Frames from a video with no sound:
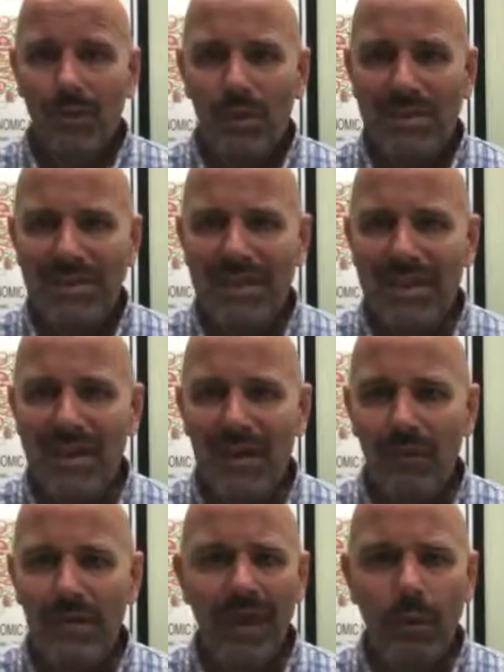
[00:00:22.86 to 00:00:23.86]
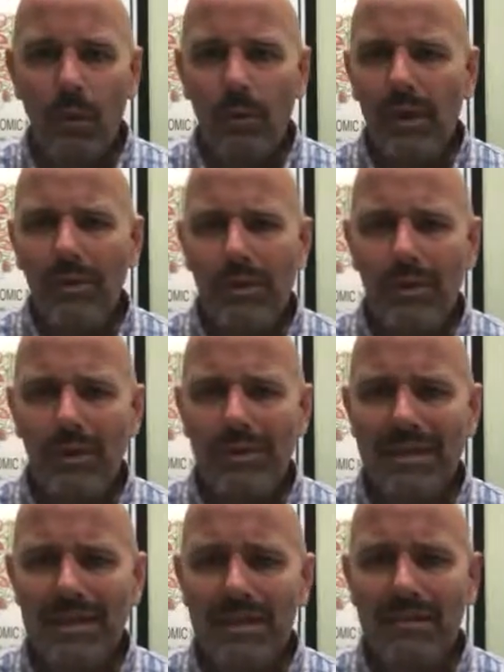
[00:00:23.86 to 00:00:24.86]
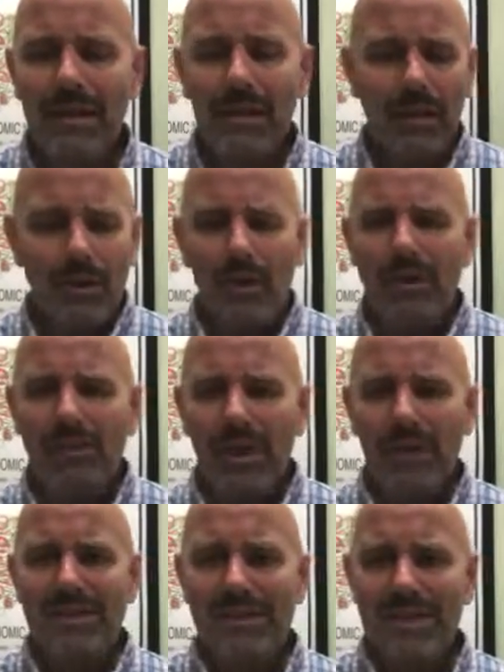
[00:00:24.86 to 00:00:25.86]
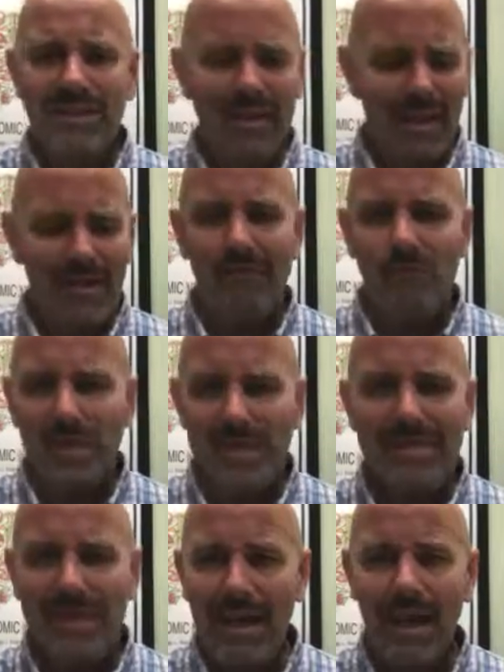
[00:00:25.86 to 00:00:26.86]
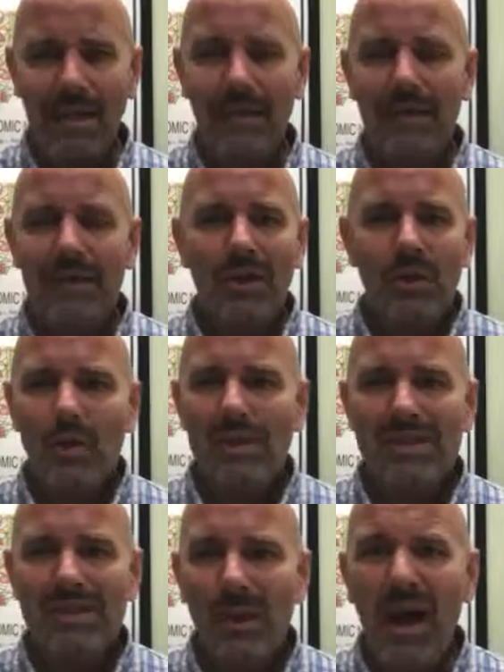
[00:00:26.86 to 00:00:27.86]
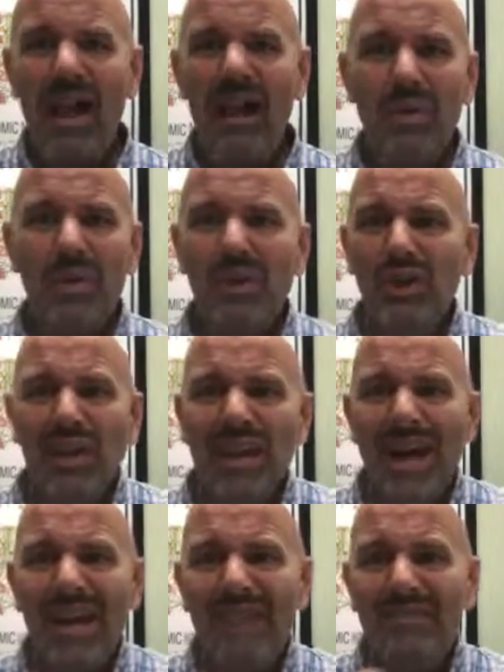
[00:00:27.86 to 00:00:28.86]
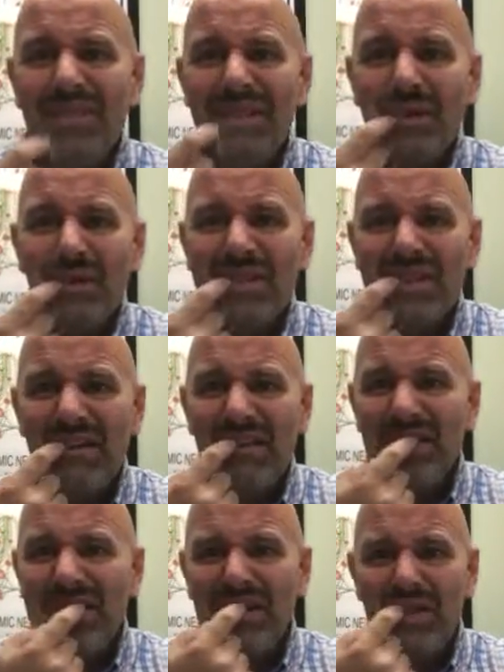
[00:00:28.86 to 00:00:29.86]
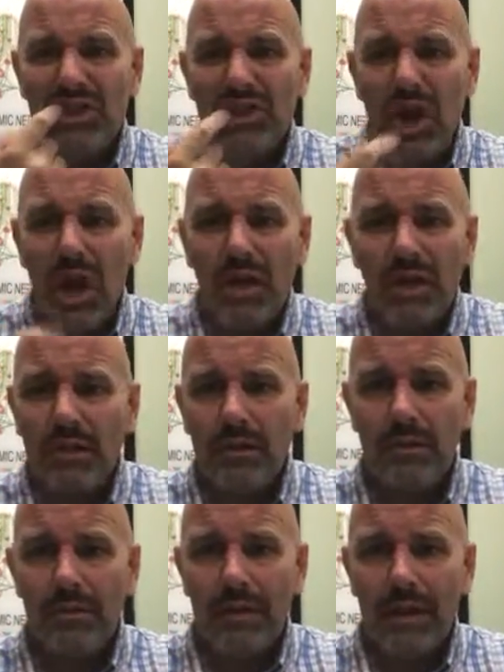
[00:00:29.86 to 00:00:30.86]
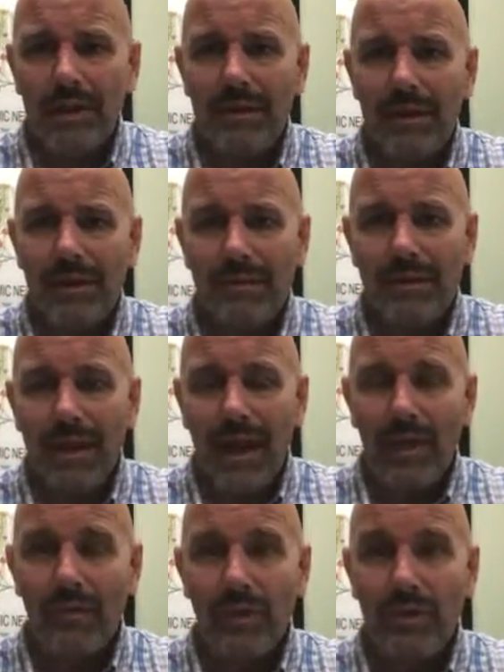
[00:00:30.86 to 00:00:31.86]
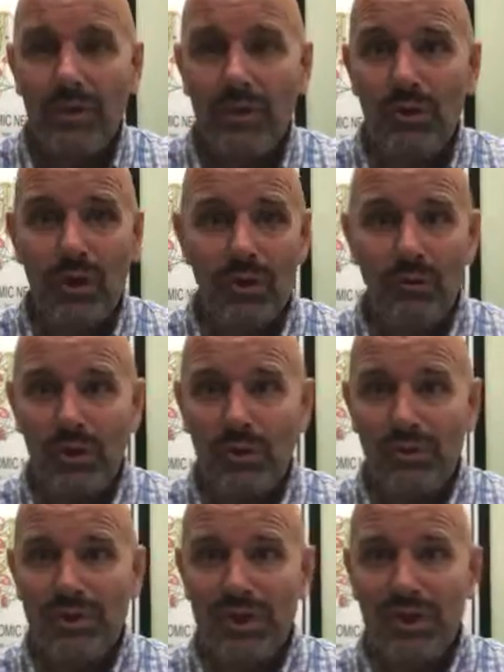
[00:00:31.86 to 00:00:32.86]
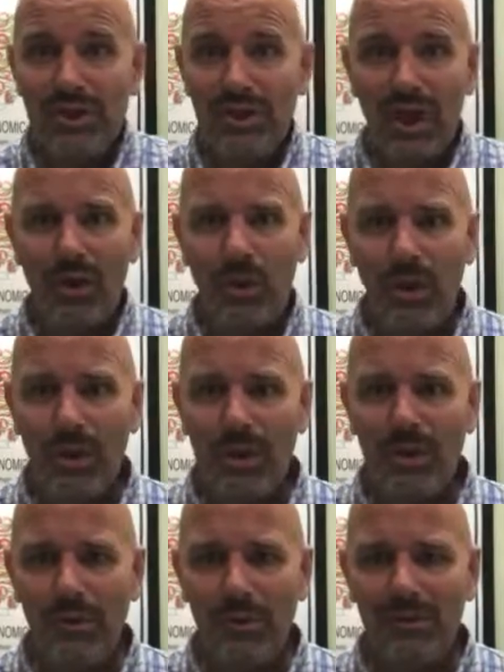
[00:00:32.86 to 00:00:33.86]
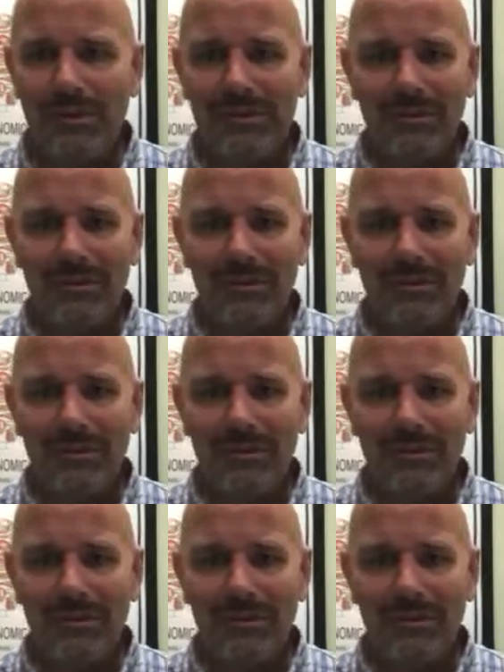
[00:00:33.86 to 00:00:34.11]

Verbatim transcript: We see it every day. What do we do with our teeth? We see our teeth every day. We smile, we look at them, we see if there's any junk in there and if we do, if we do see any junk, what do we do?